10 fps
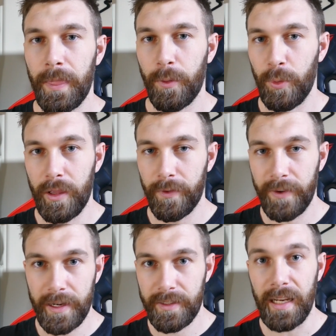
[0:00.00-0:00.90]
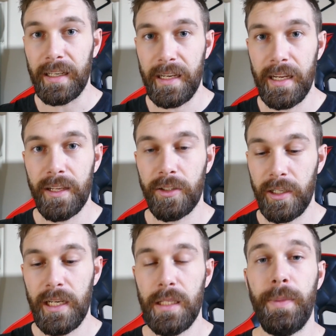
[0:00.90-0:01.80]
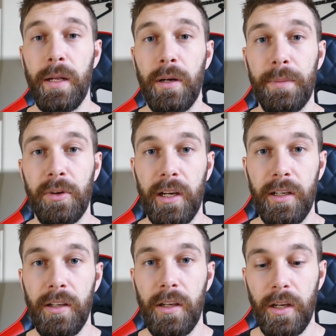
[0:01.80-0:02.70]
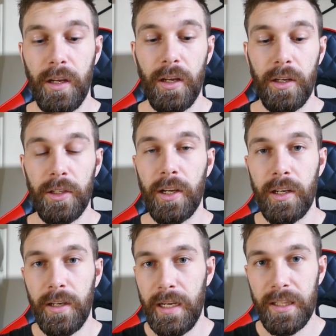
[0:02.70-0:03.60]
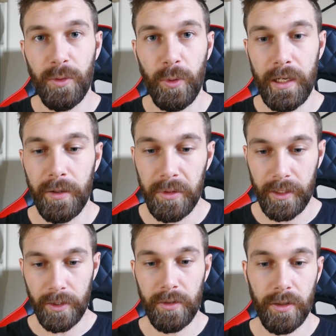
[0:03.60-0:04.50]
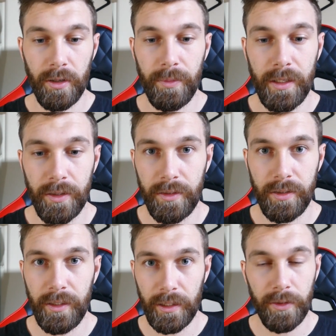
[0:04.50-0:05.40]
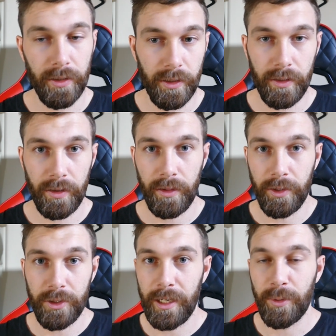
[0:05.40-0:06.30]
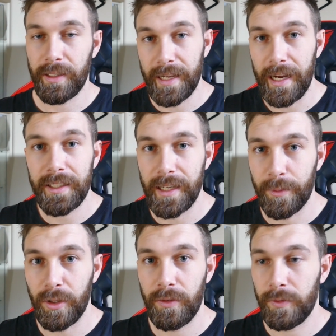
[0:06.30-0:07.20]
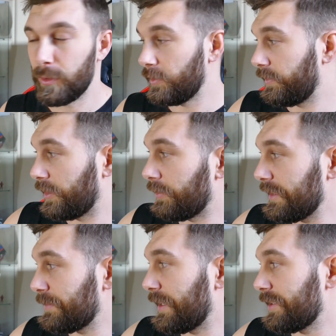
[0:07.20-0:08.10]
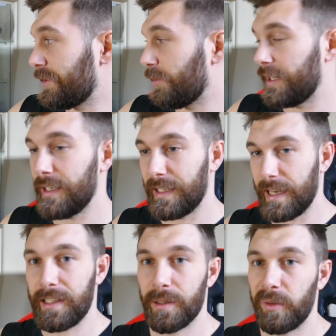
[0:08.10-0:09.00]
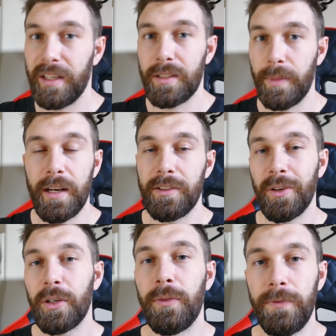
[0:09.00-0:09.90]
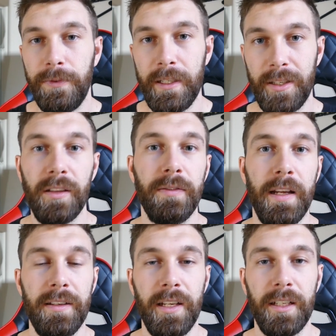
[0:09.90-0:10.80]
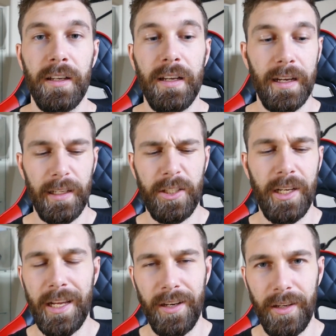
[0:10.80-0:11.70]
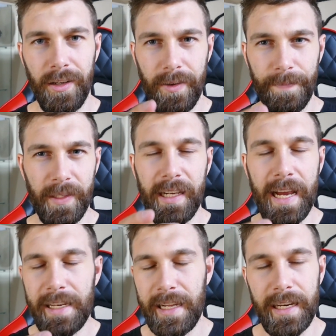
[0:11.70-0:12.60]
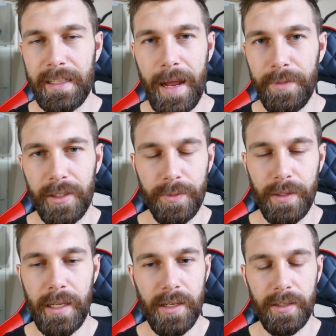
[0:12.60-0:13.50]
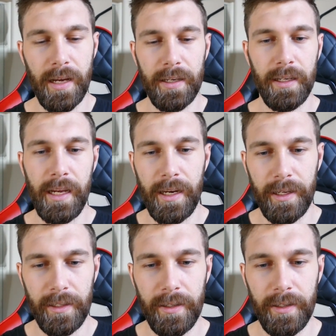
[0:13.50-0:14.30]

with Fanatec gear. So you need the pedal upgrade. You're going to need the wheel that goes on, because your Logitech one can't come off, or if your Thrustmaster one, it can come off. Doesn't matter. It's not going to fit to the Fanatec unless you can get adapters, but then you start to get,